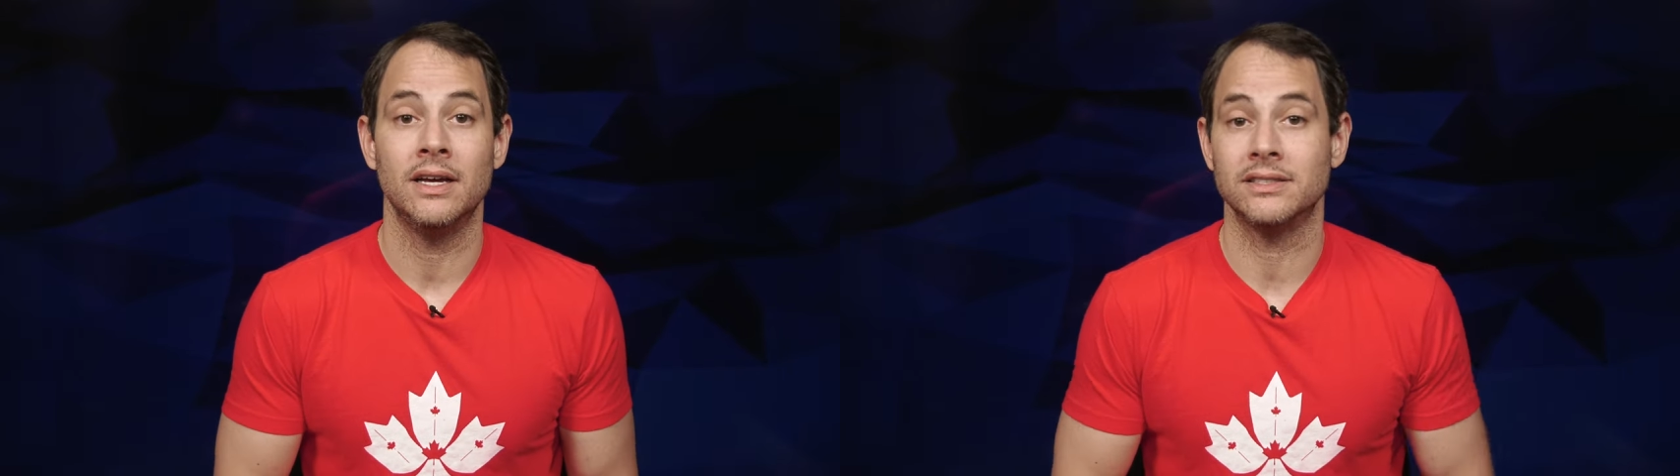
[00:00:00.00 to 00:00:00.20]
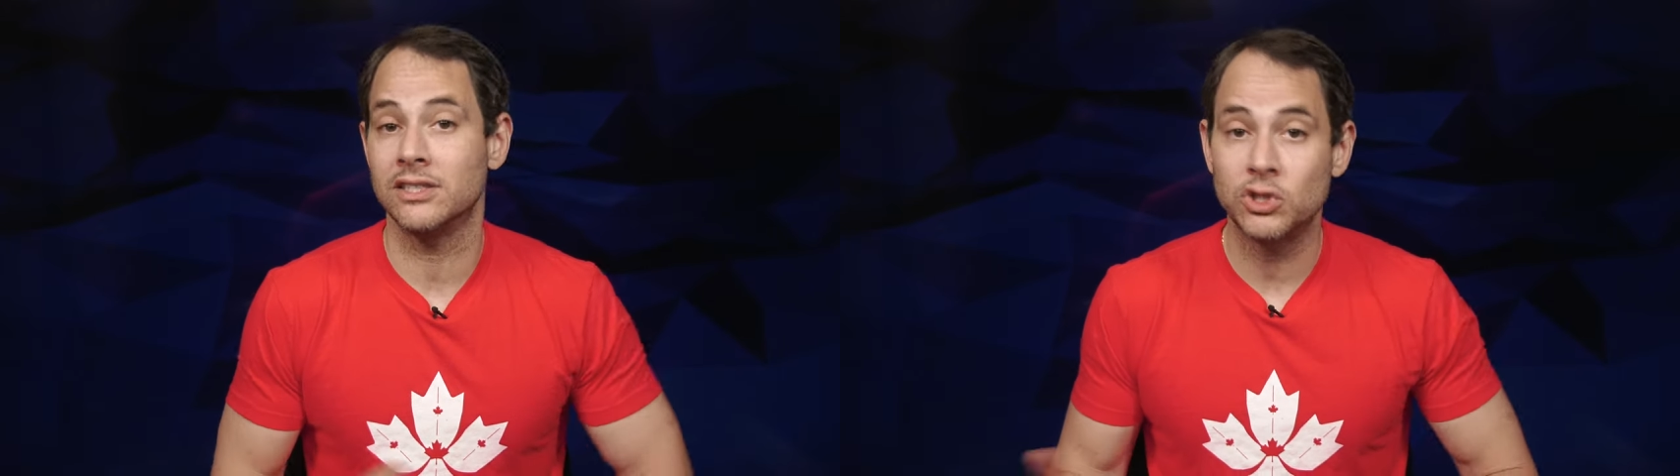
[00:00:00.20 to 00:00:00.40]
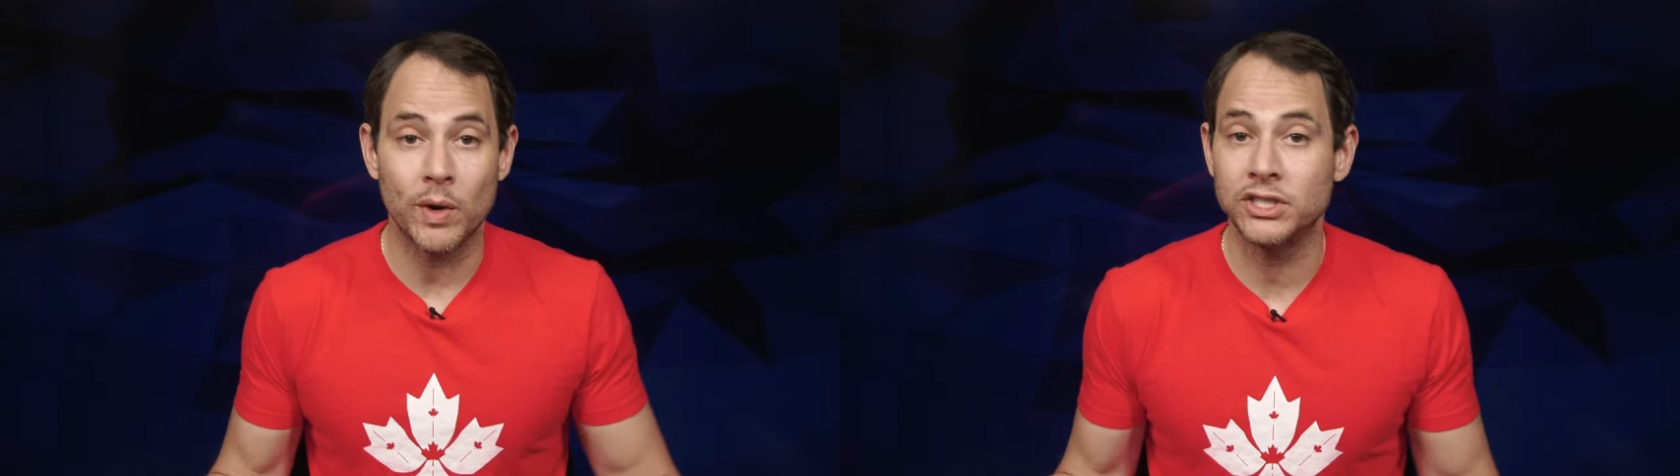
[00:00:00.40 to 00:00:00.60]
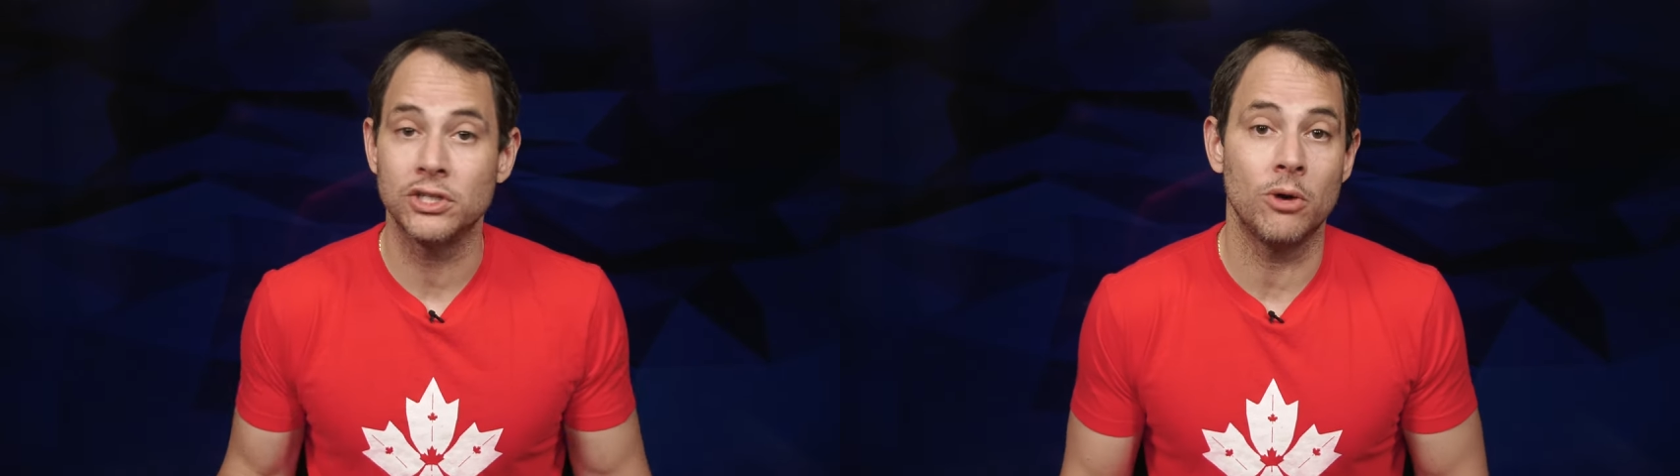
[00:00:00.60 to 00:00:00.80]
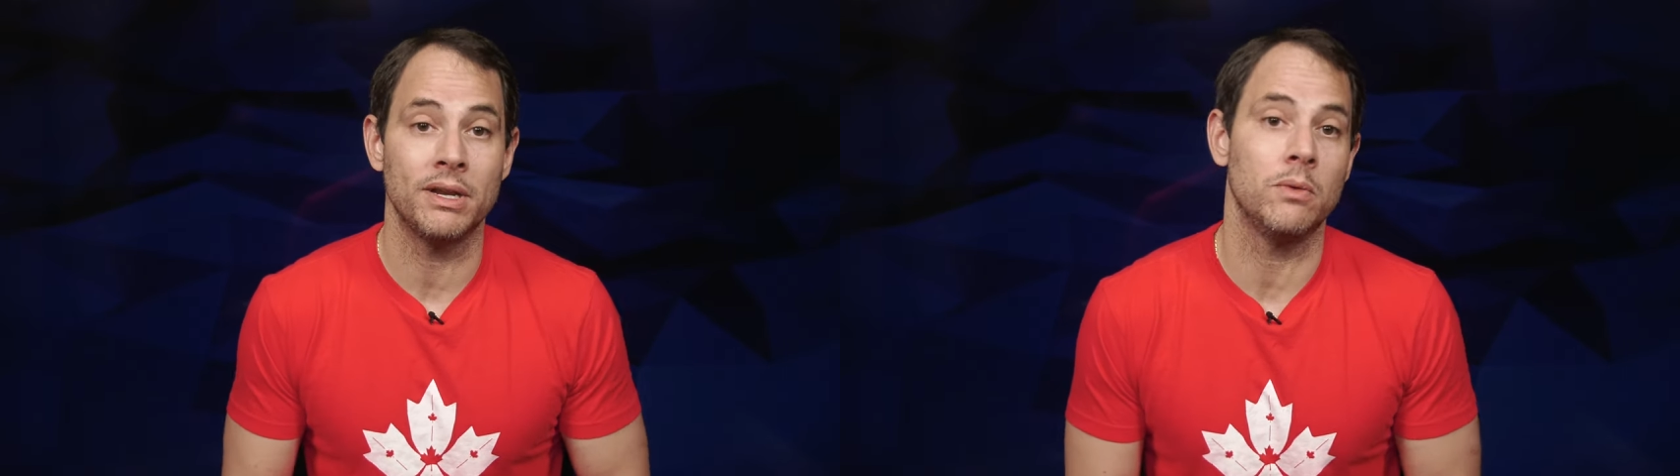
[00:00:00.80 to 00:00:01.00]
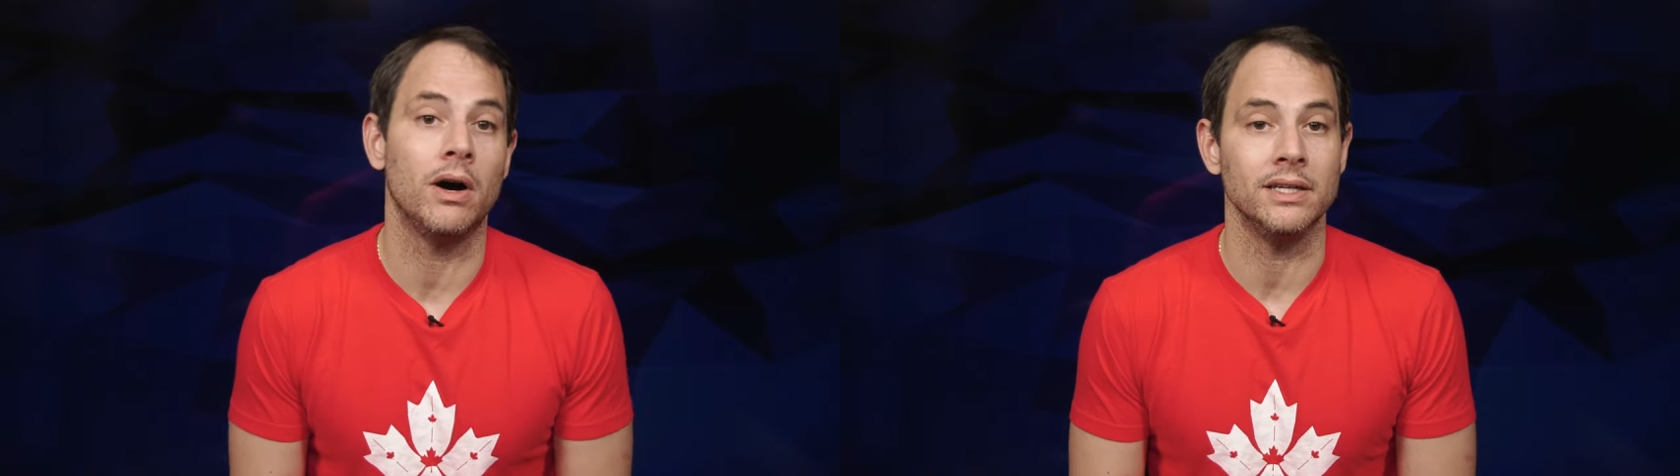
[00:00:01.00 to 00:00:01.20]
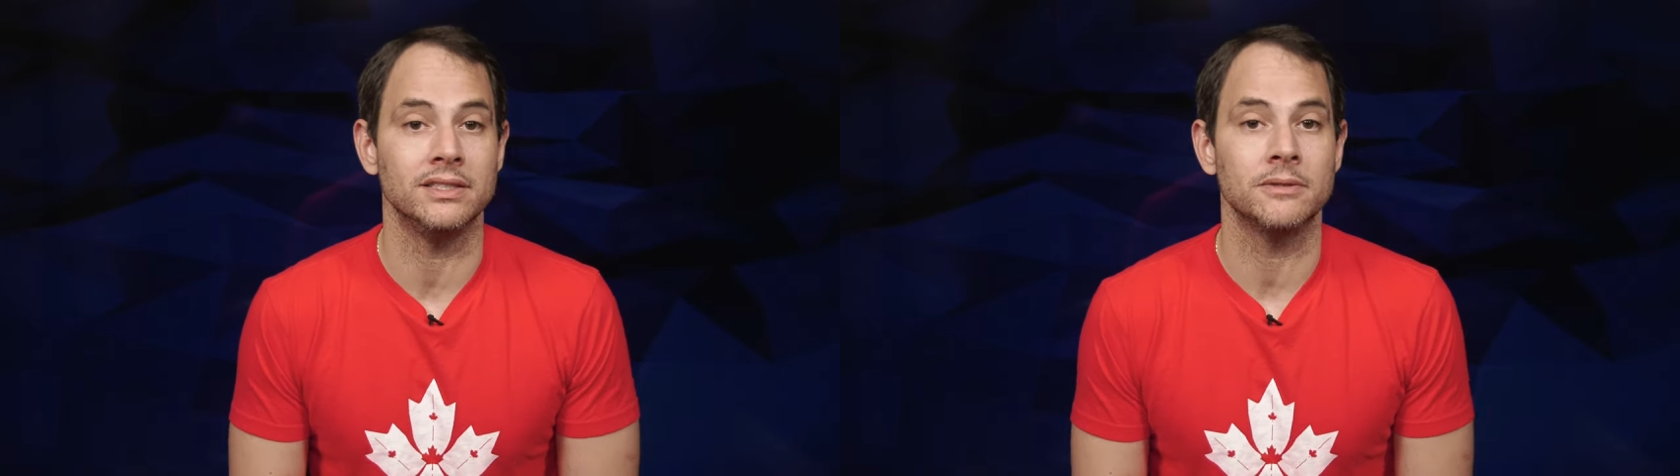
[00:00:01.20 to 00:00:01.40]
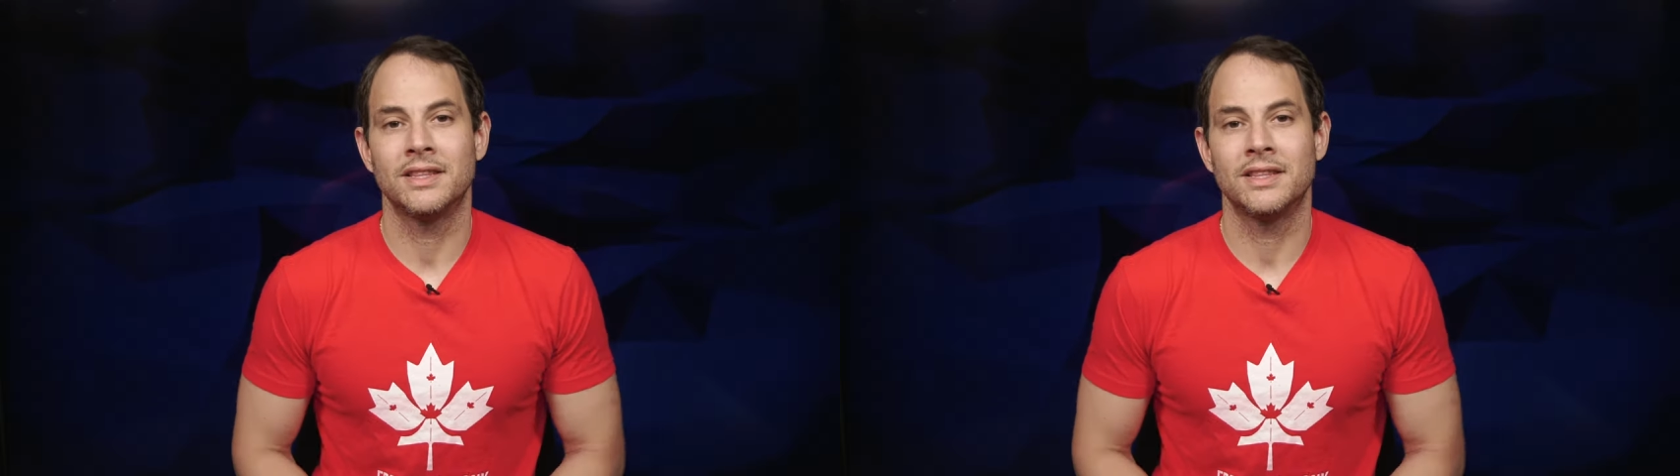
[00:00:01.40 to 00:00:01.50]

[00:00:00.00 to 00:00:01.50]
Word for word: a situation nobody wants.